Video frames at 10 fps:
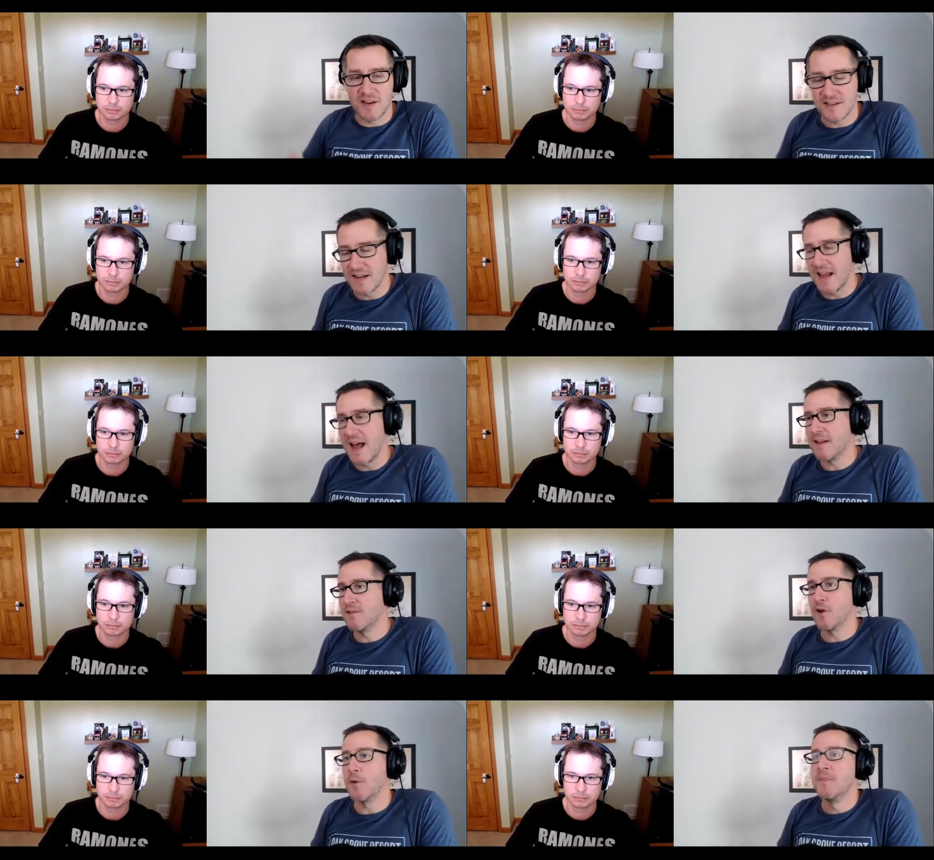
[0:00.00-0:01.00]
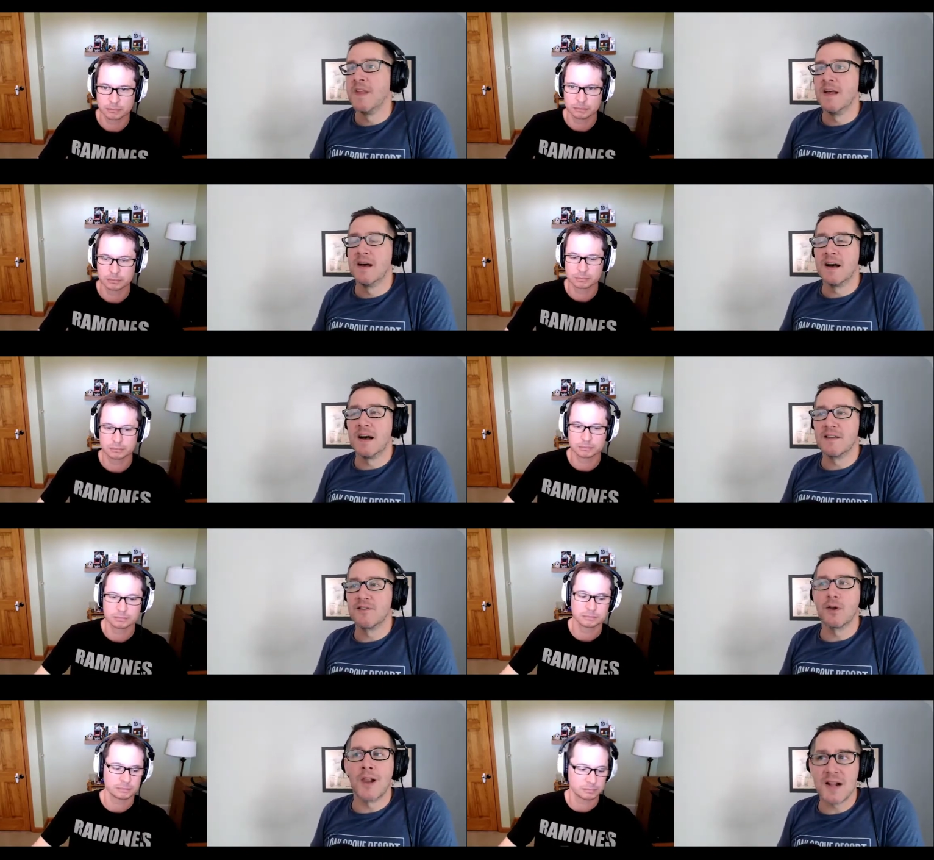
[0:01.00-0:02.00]
Speaker 1: things like that. So, uh,
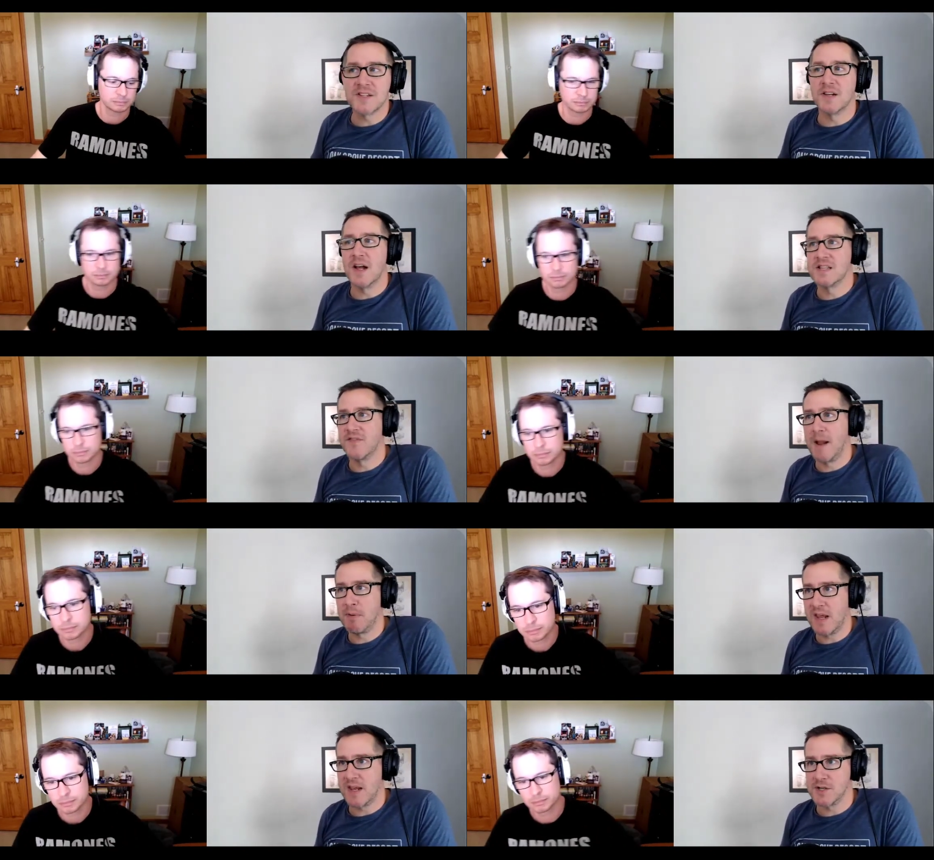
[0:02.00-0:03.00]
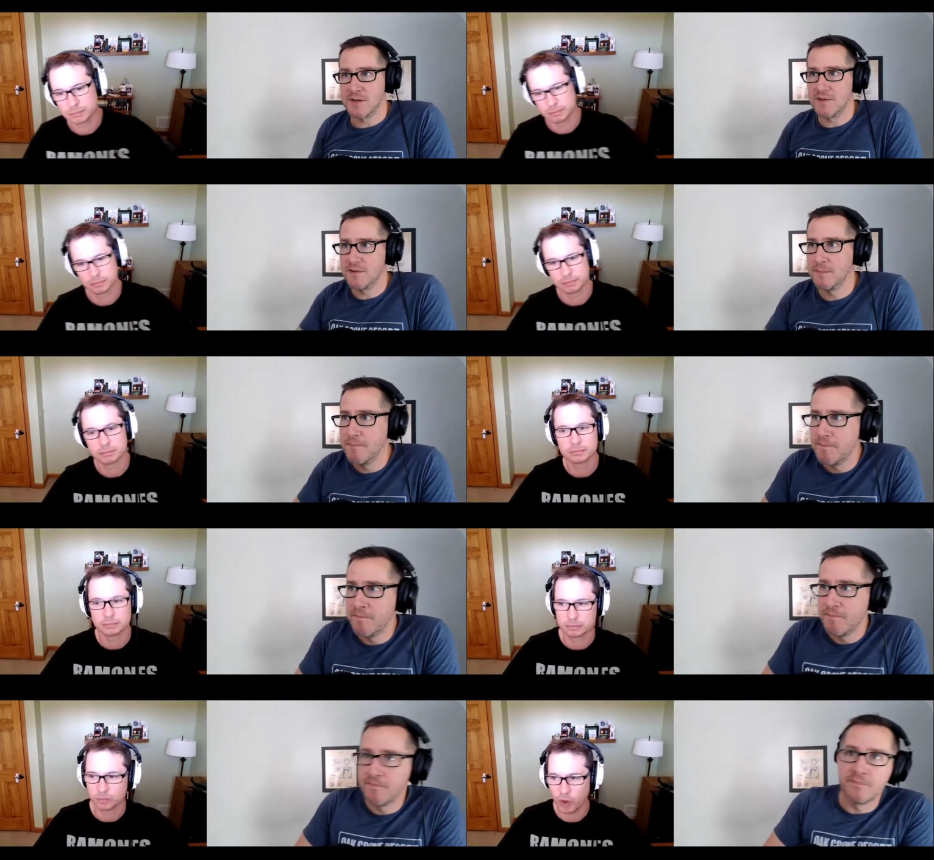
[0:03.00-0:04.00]
so lots and lots of applications.
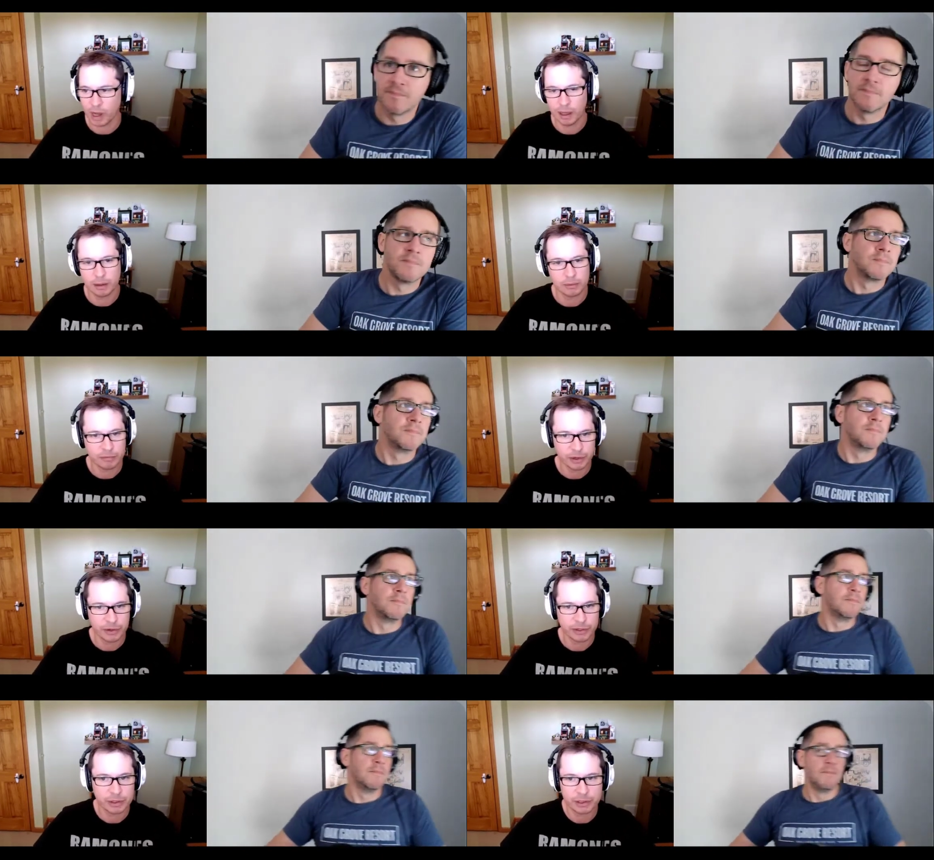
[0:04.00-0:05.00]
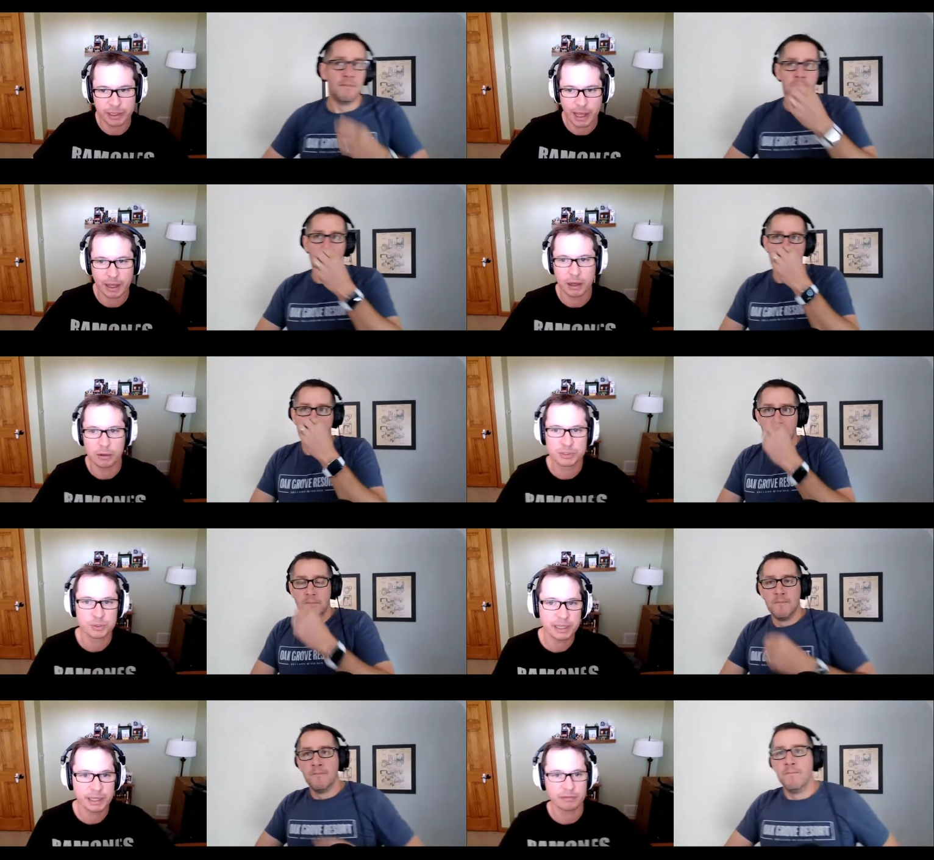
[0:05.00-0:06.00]
Wow,
Speaker 2: very good. Yeah. Um,
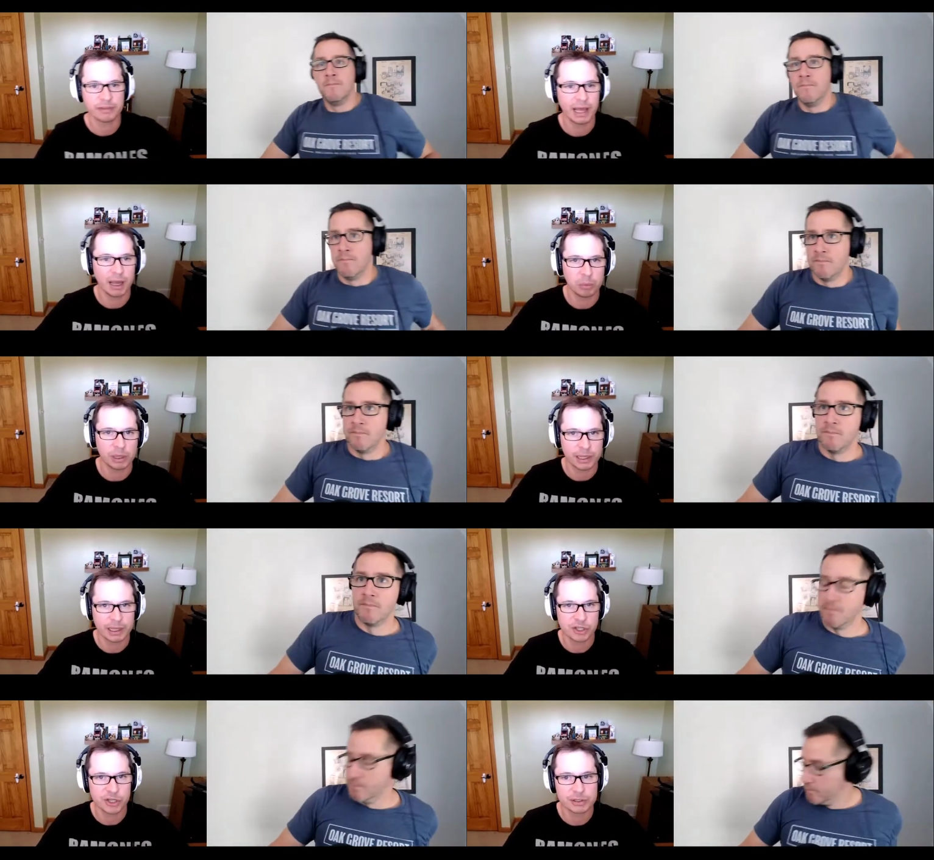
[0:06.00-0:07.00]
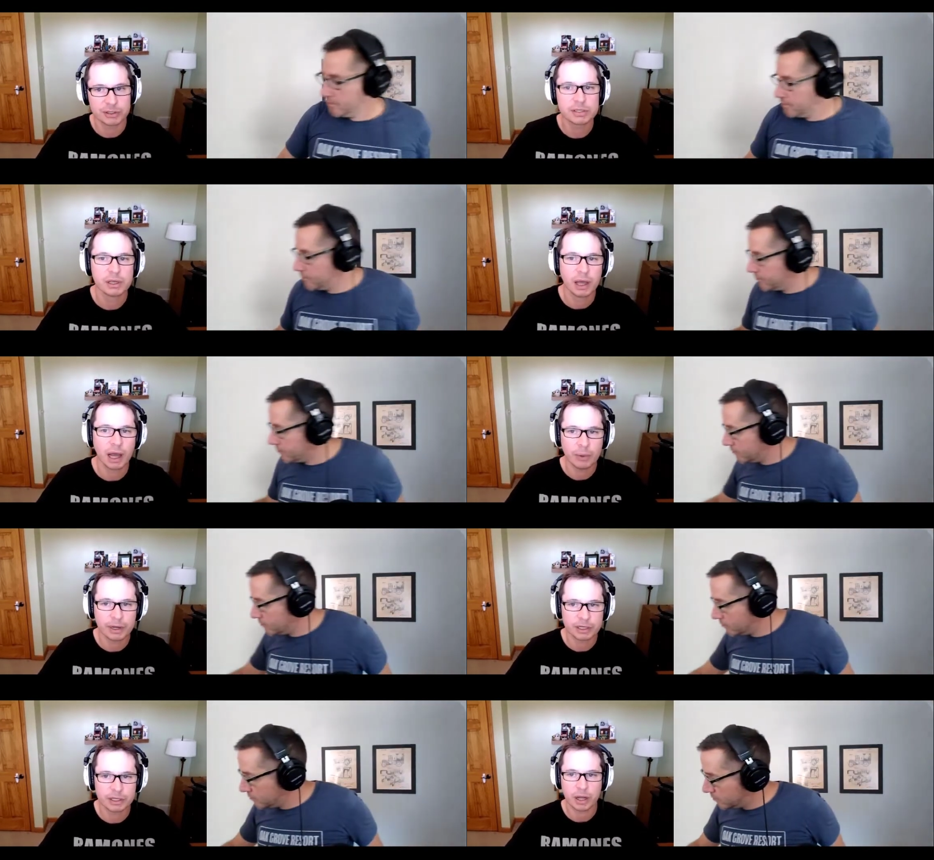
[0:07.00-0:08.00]
speaking of the applications, I
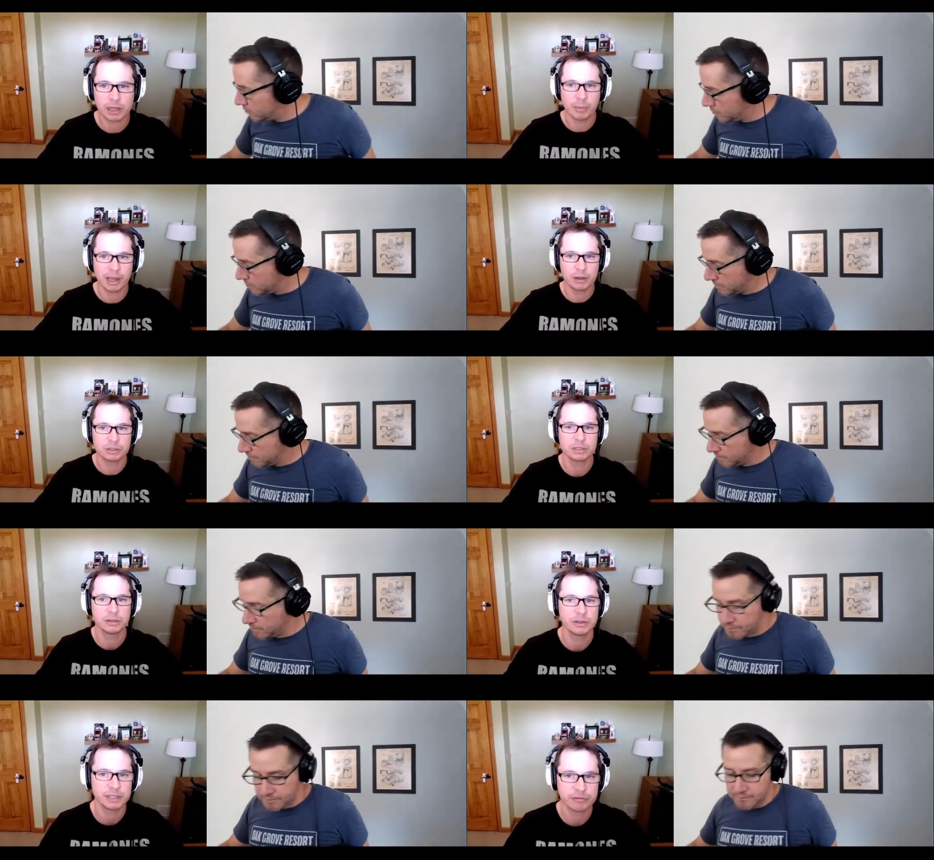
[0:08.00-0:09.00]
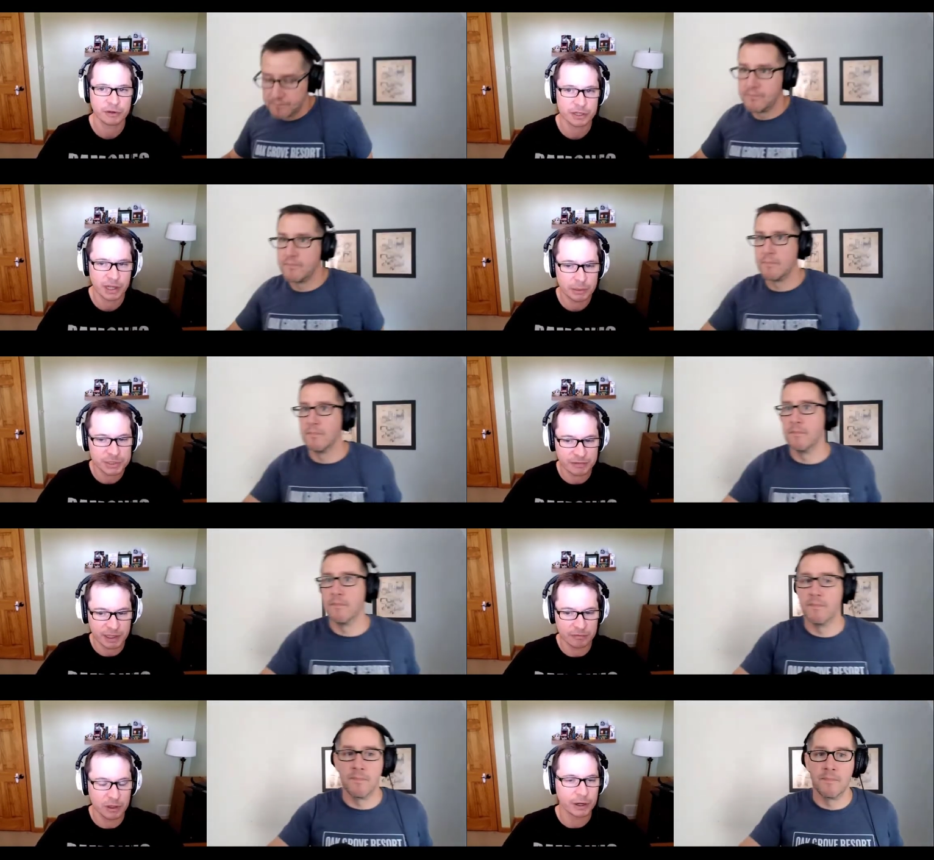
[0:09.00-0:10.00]
wanted to talk about the different types of
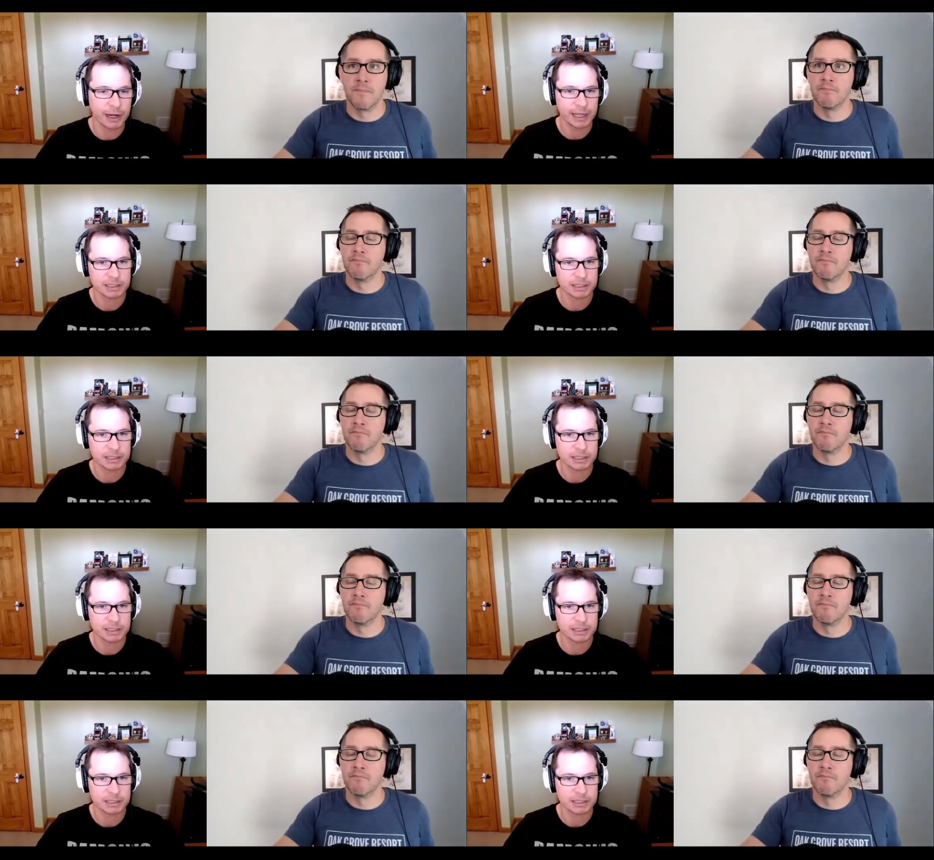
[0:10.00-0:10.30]
Kevlar and